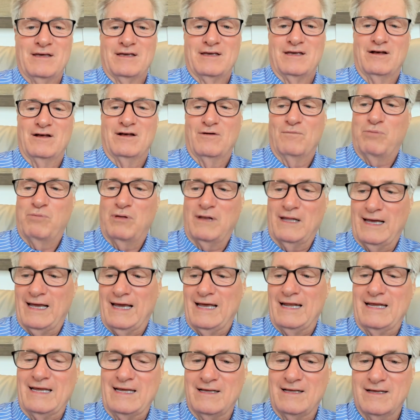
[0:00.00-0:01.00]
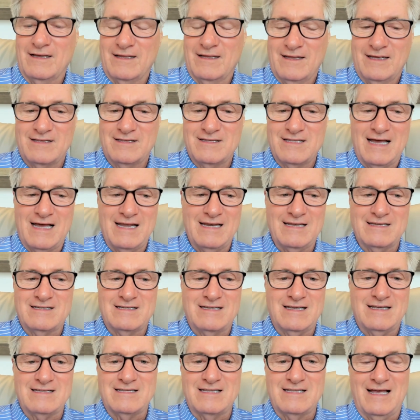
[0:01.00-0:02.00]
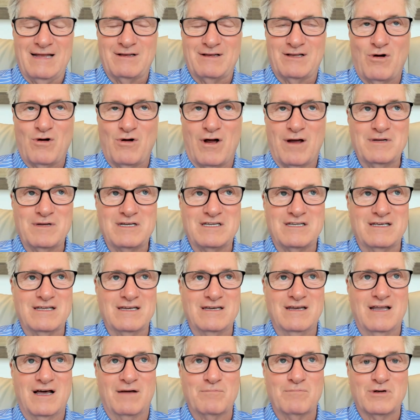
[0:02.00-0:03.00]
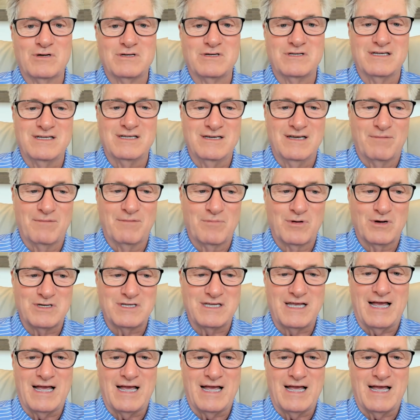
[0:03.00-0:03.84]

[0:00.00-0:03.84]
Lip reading: you know, planning, it's not just not garbage in, numbers